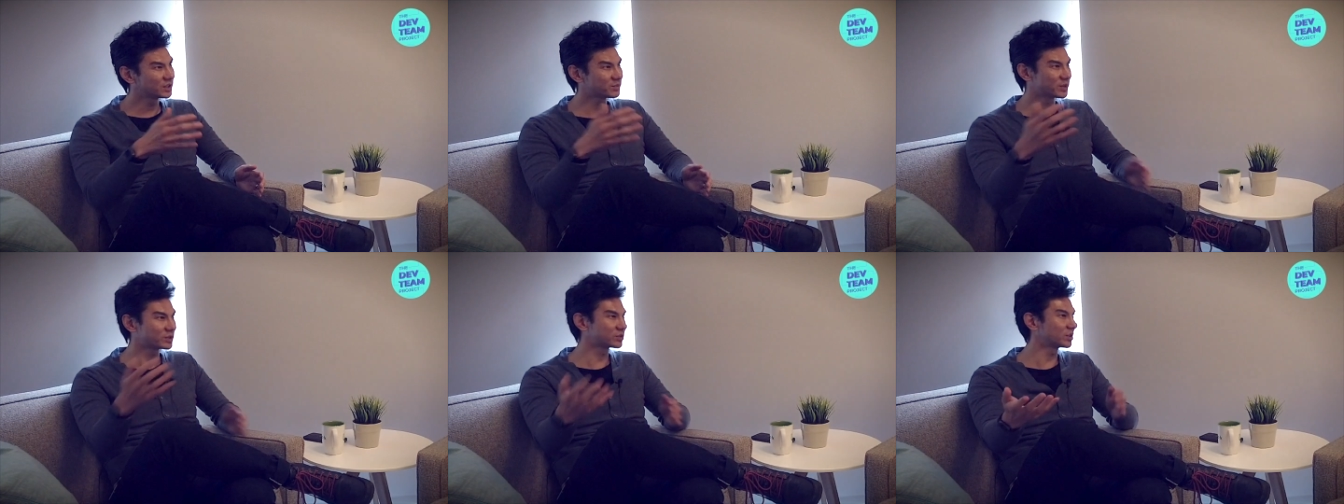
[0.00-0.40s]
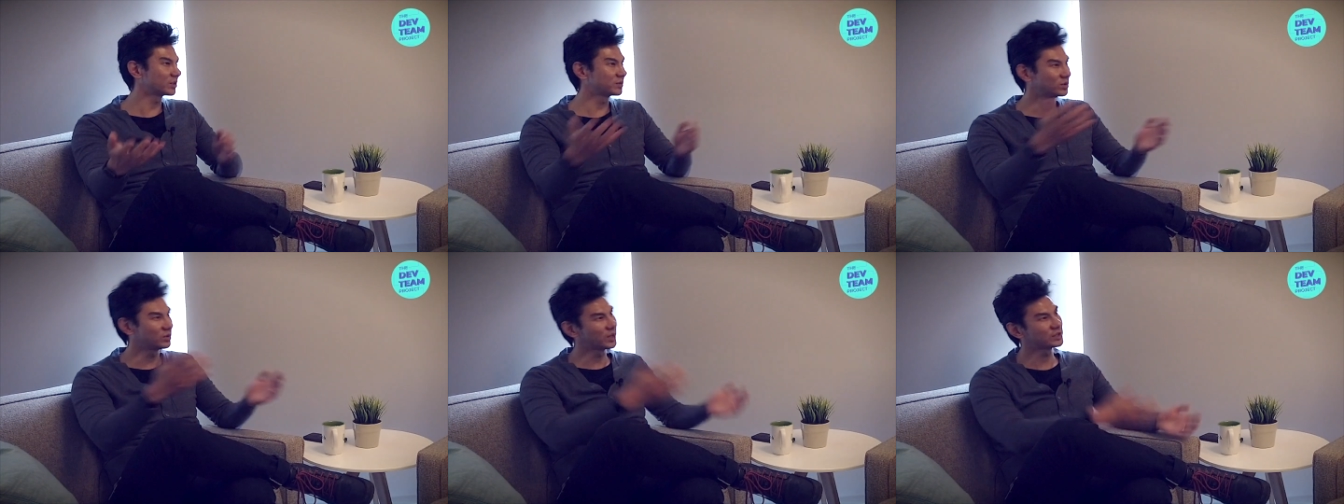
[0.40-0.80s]
especially
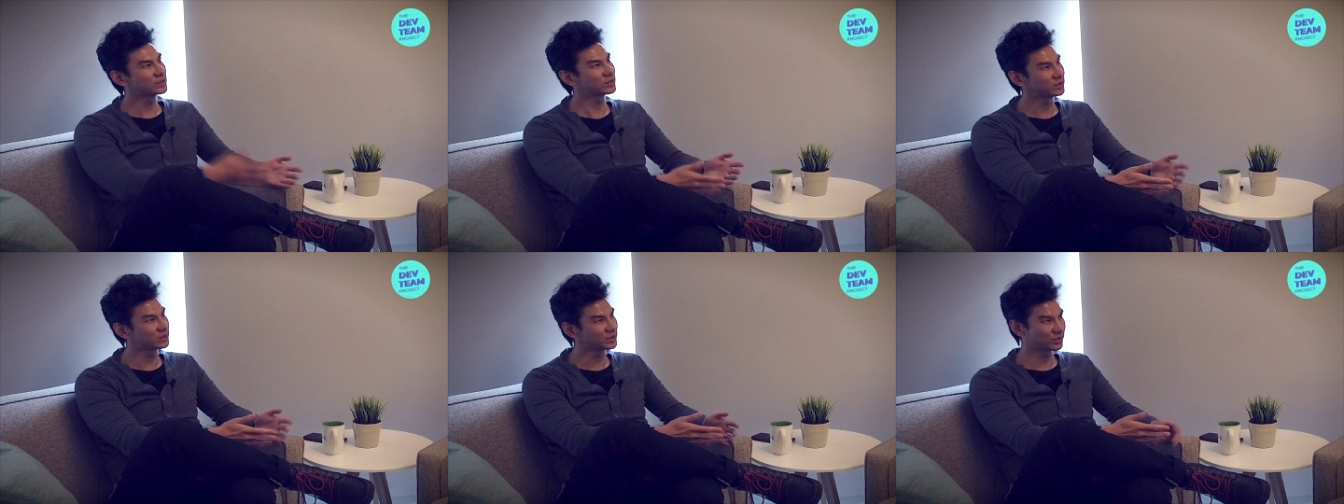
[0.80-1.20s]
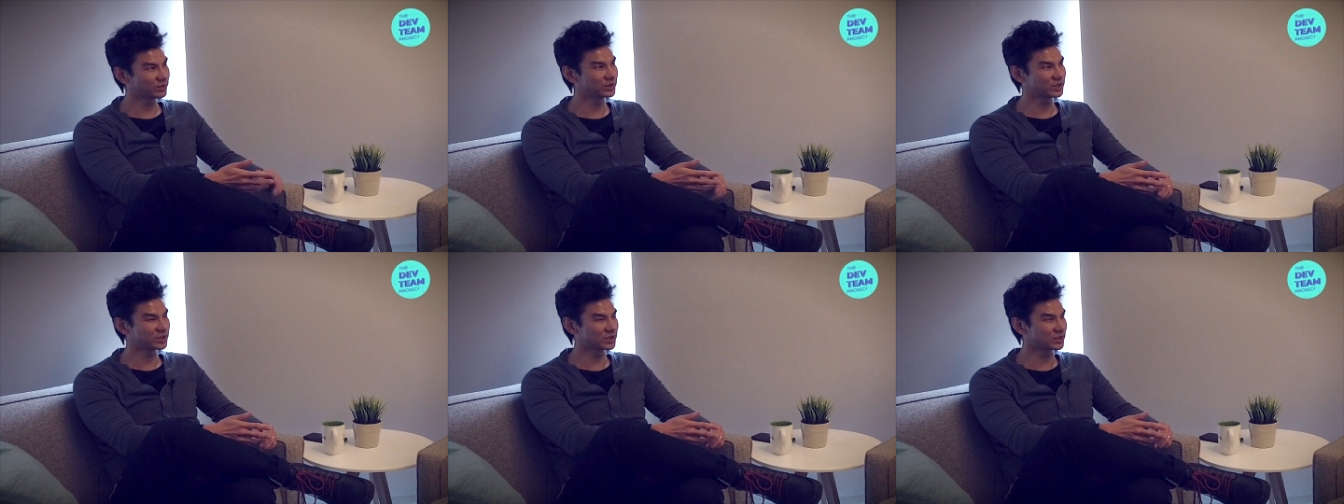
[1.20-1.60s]
if you enter
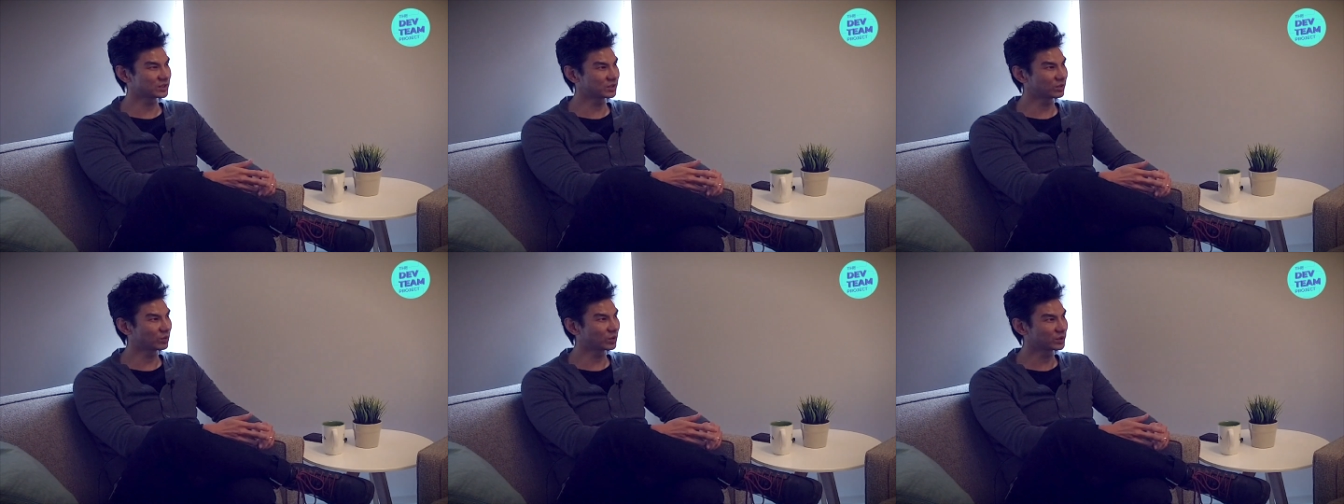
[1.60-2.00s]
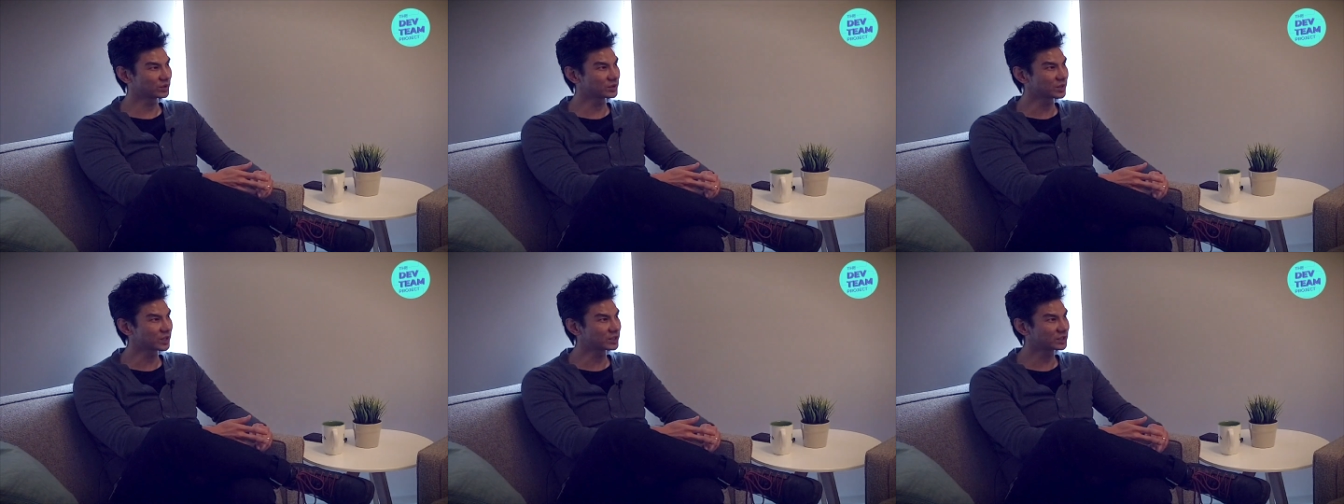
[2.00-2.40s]
into an existing
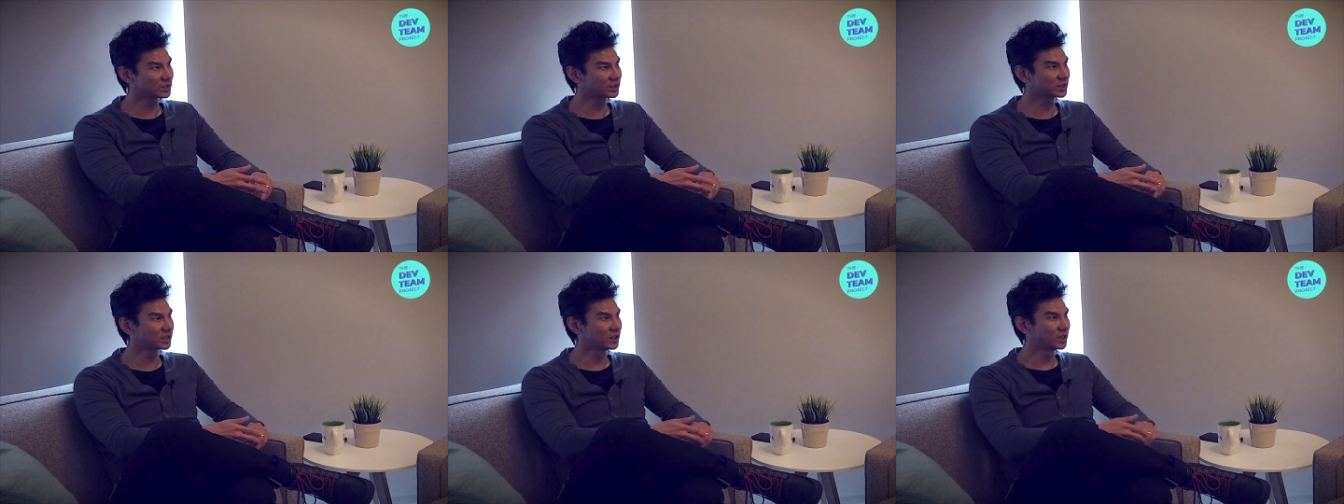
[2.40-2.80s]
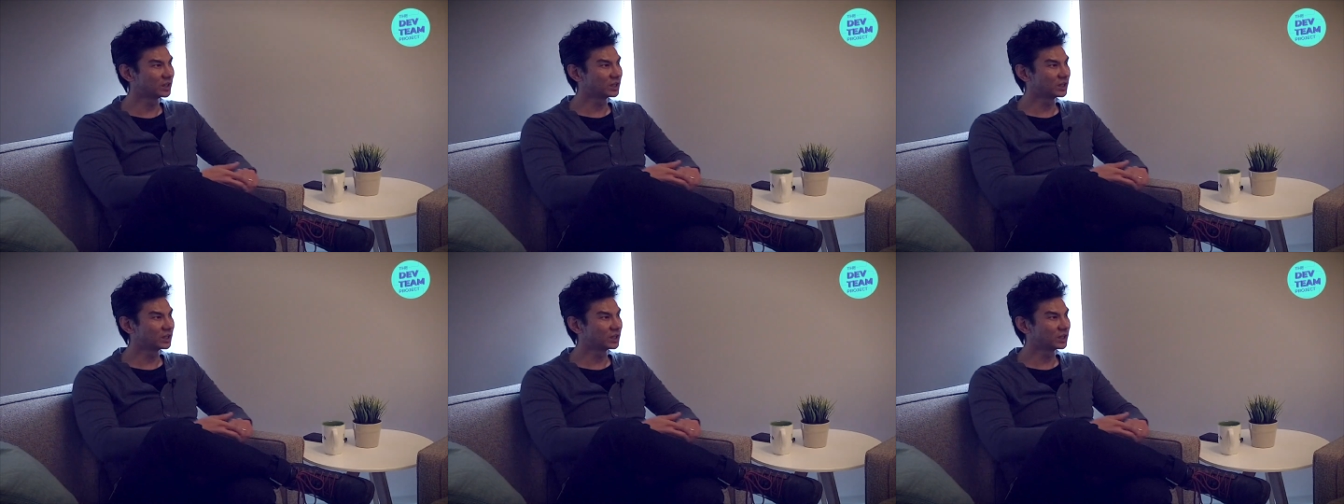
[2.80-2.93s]
organization.